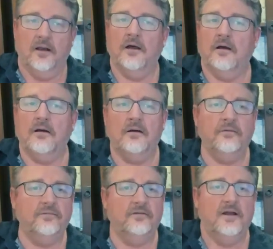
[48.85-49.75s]

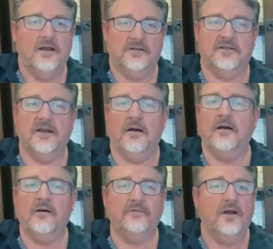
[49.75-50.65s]
love is
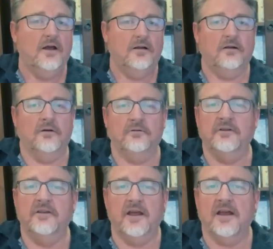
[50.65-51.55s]
tough,
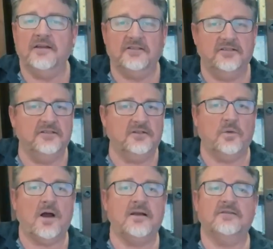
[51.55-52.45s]
loneliness is
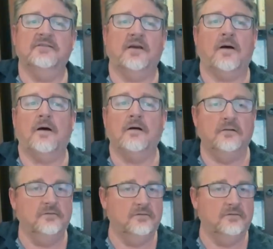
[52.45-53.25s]
twice as hard.